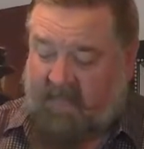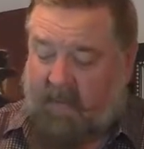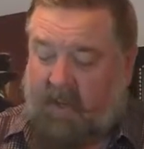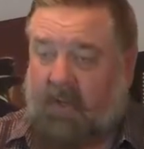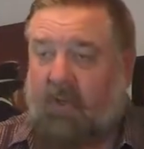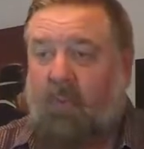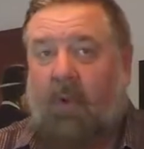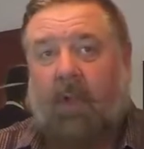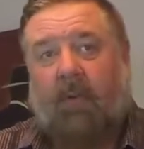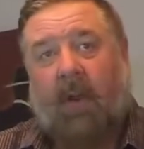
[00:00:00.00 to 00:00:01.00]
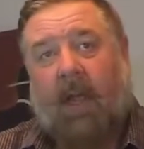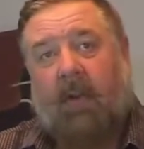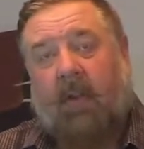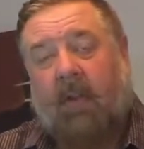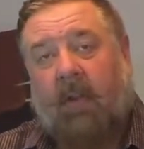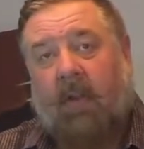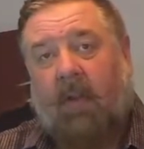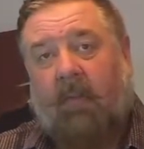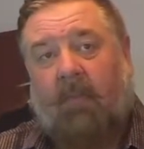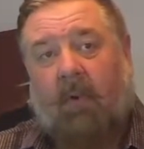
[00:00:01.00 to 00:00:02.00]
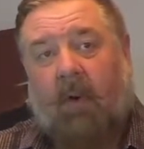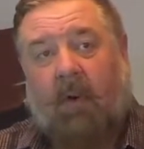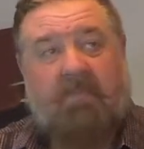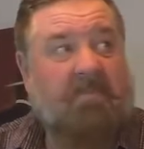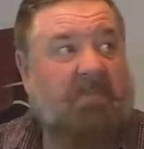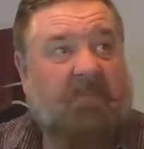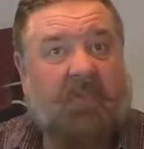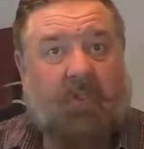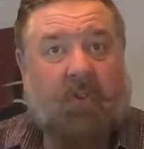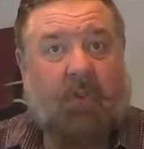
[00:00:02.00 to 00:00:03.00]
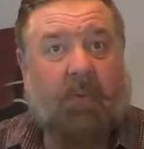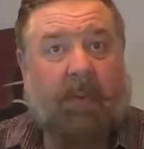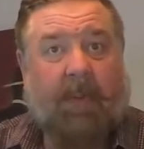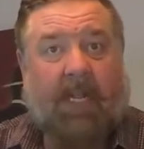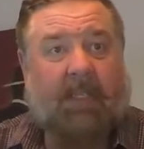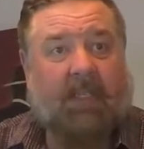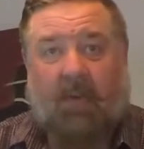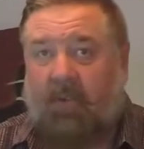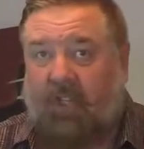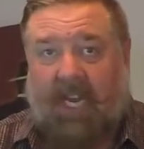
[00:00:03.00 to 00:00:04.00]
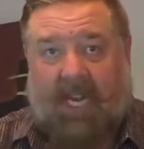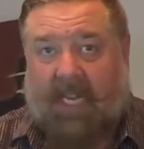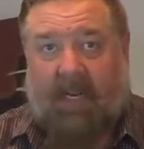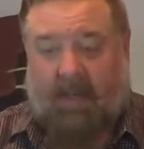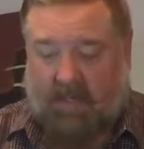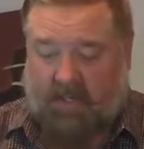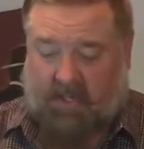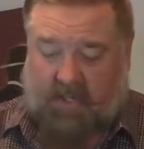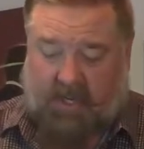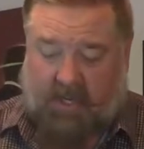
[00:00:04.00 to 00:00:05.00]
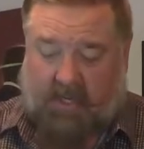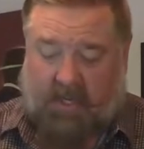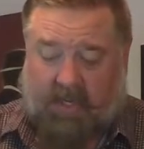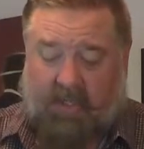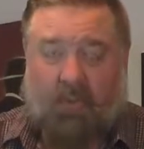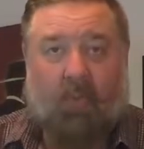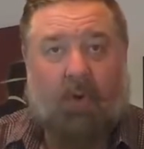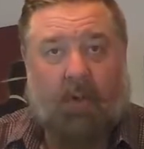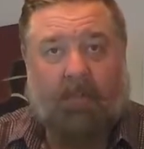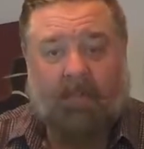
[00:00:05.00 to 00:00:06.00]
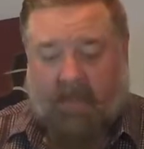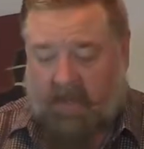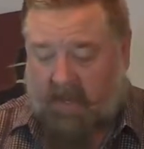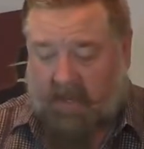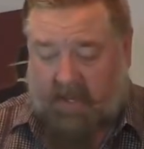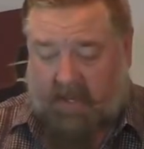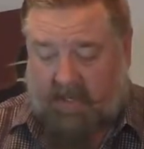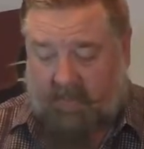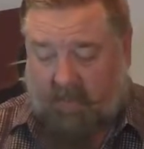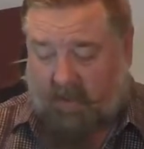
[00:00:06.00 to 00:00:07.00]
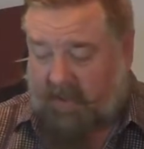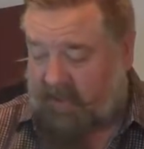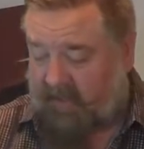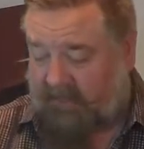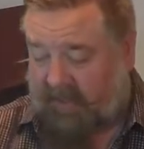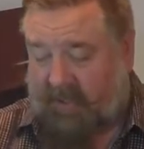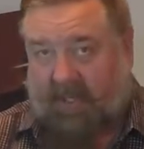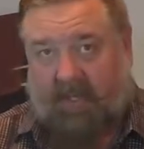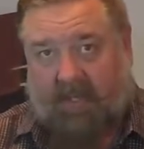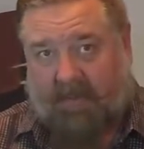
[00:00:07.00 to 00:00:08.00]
just swirl it around for 2-3 minutes. Don't shake it, just a swirl is more than sufficient.